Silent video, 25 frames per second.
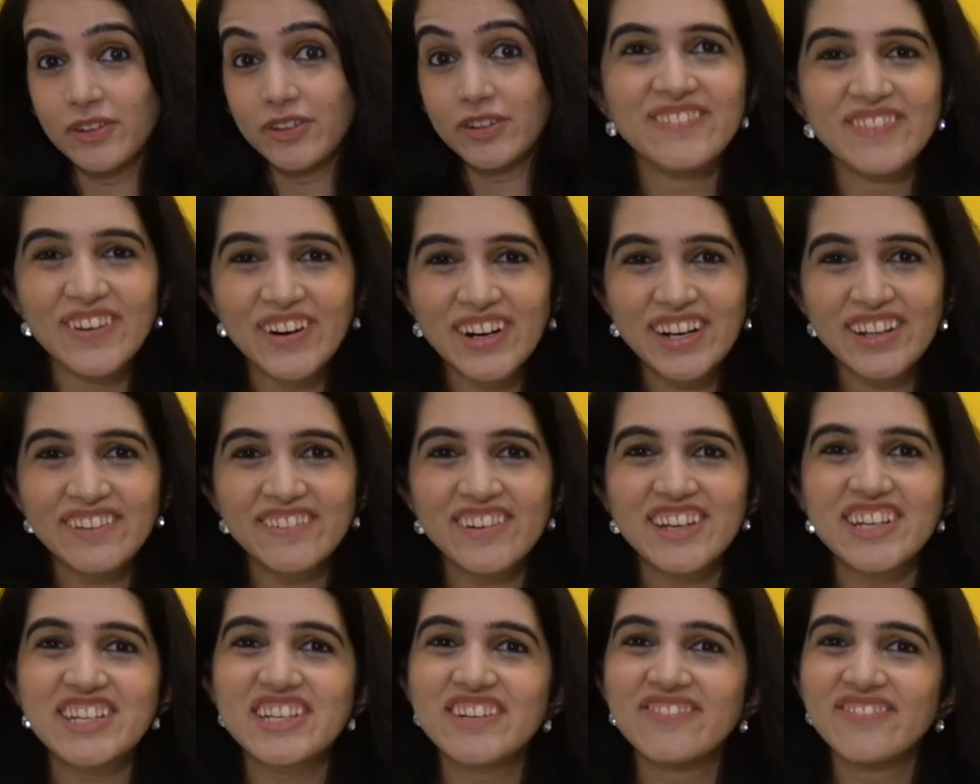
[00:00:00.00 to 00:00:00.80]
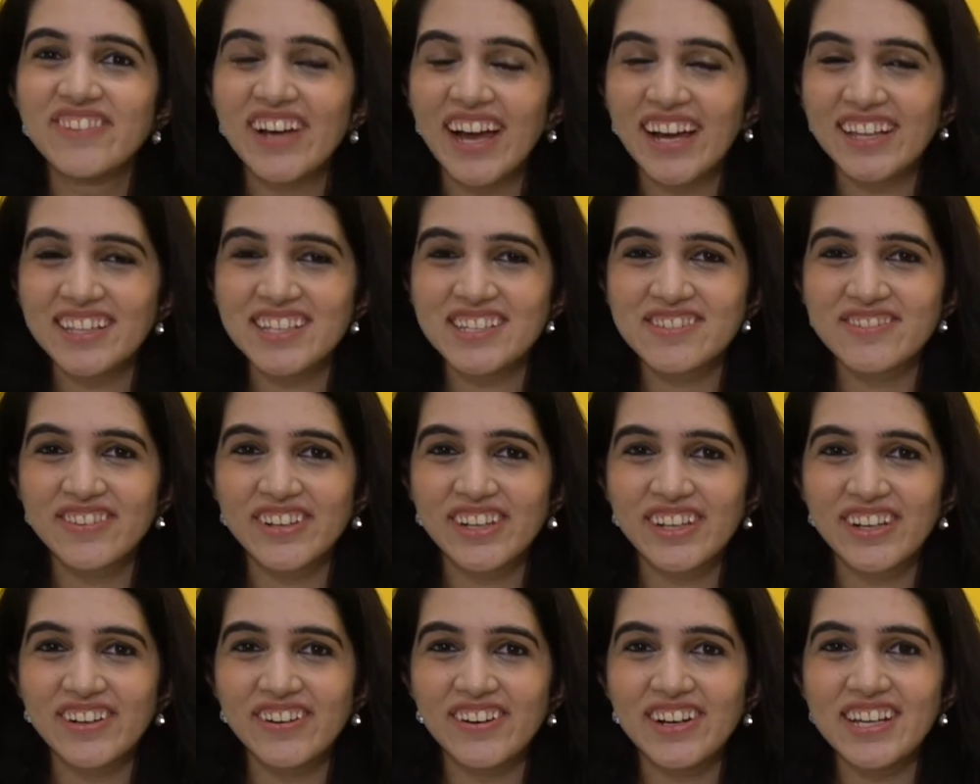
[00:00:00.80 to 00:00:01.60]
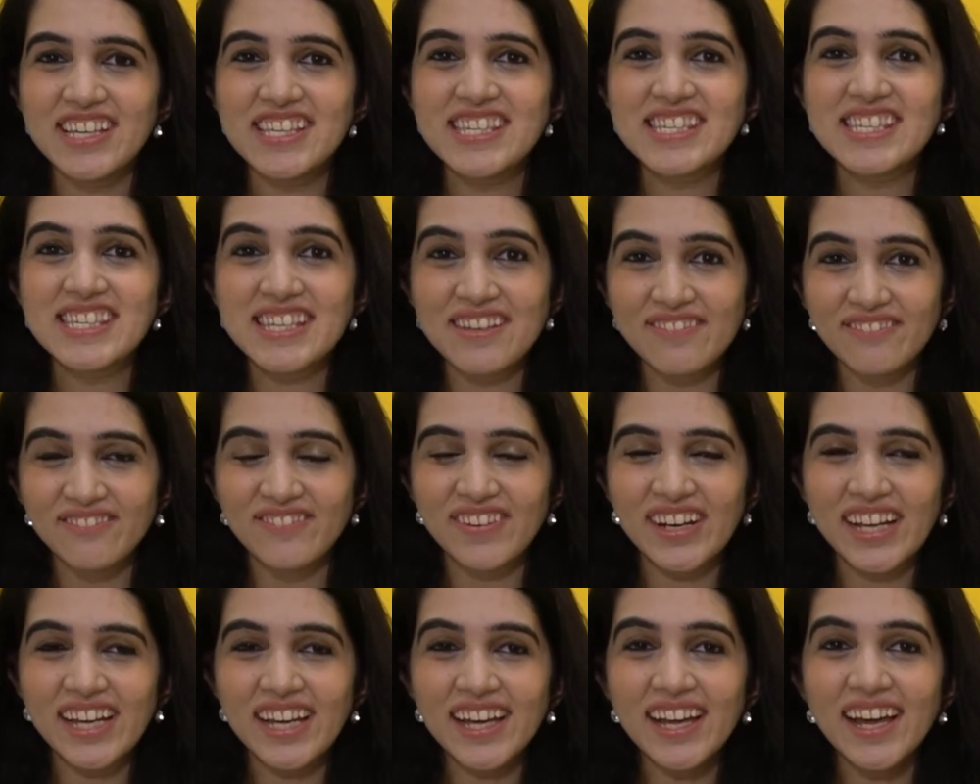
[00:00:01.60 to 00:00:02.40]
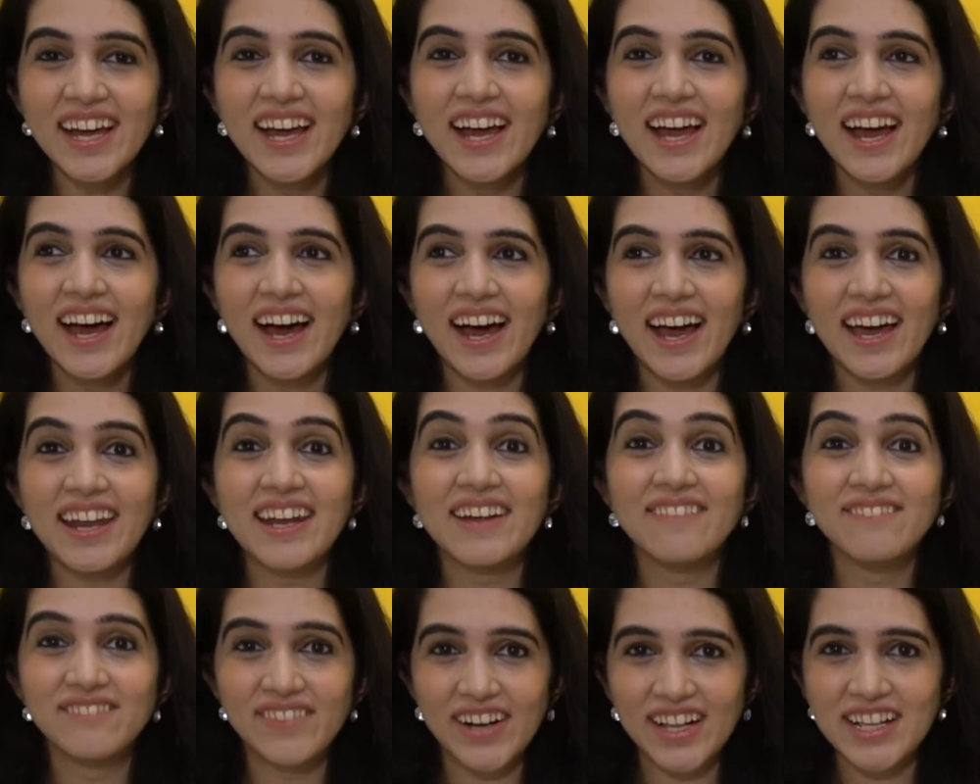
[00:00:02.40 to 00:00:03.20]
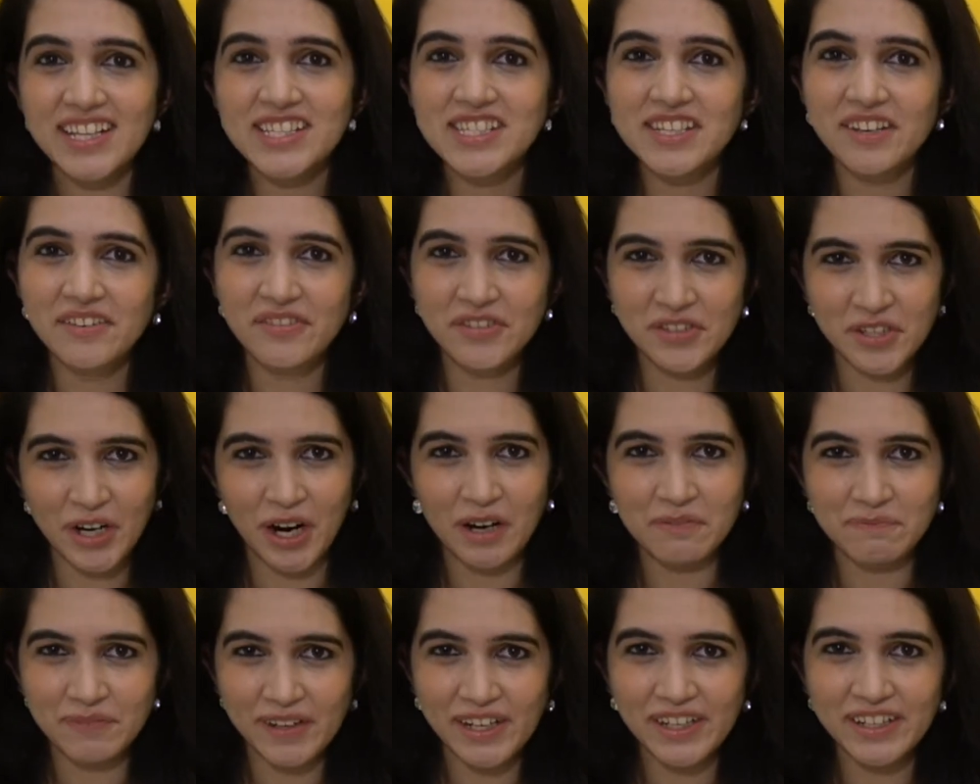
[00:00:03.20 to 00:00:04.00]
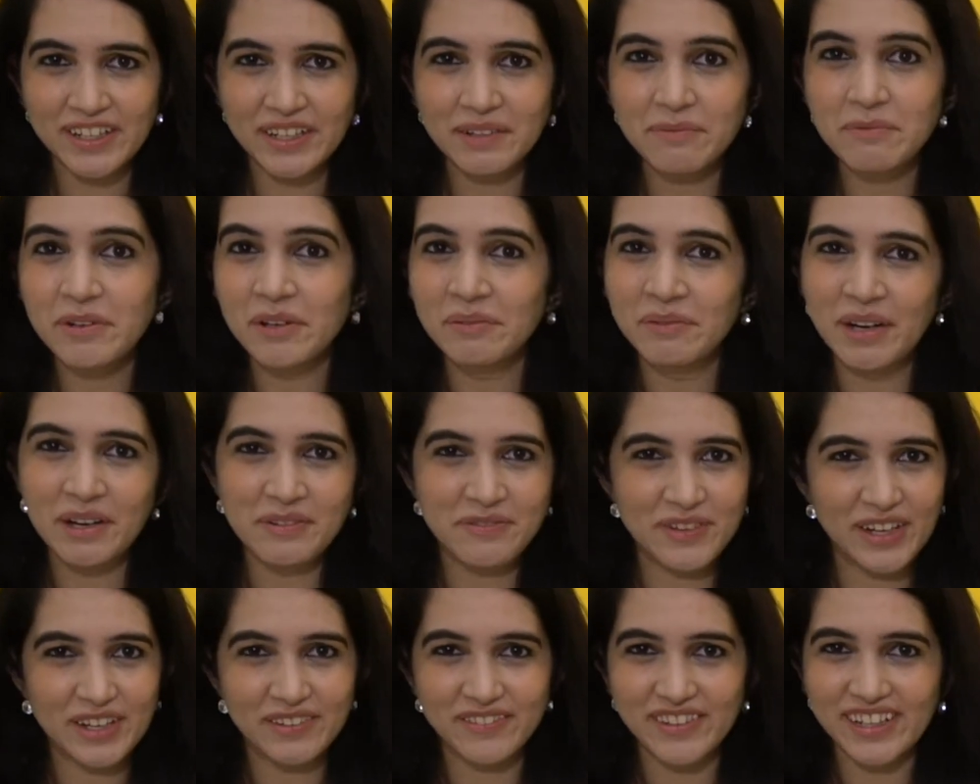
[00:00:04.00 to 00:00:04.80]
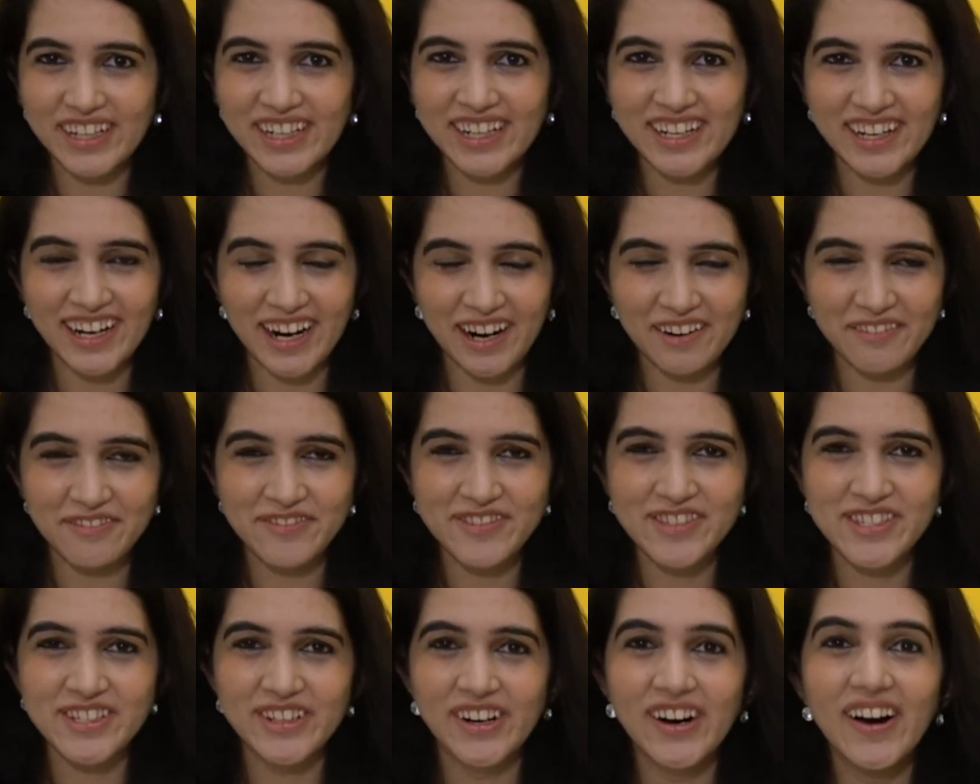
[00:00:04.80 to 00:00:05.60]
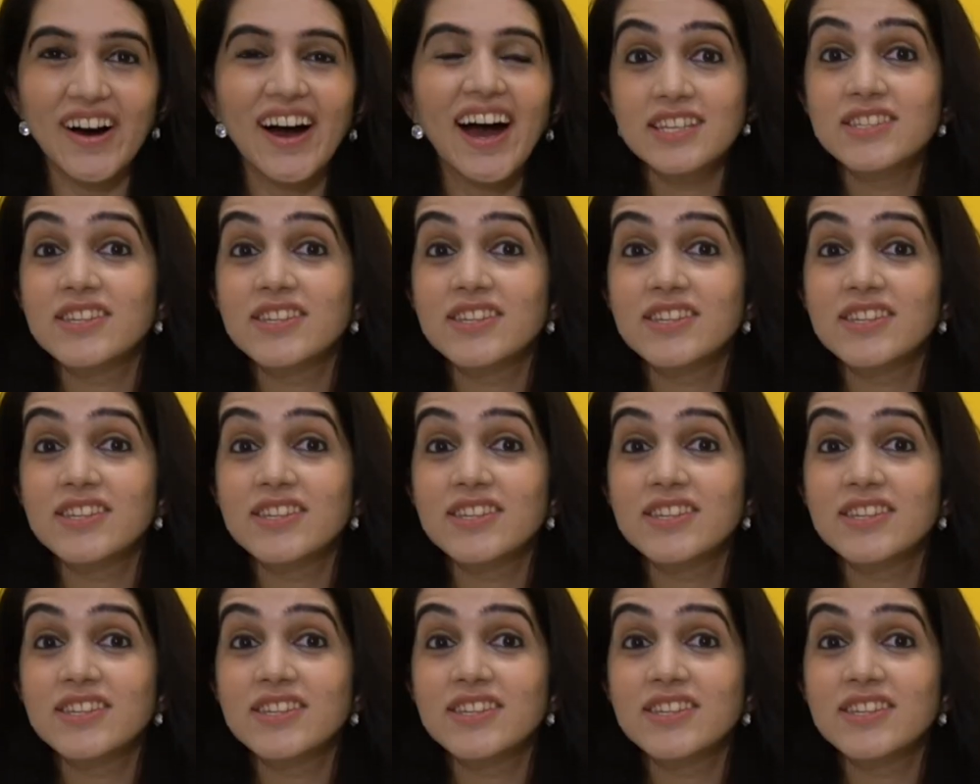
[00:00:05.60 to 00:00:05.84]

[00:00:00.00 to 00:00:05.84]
Motivation behind this video is simply an impulsive shopping trip to my favorite craft store.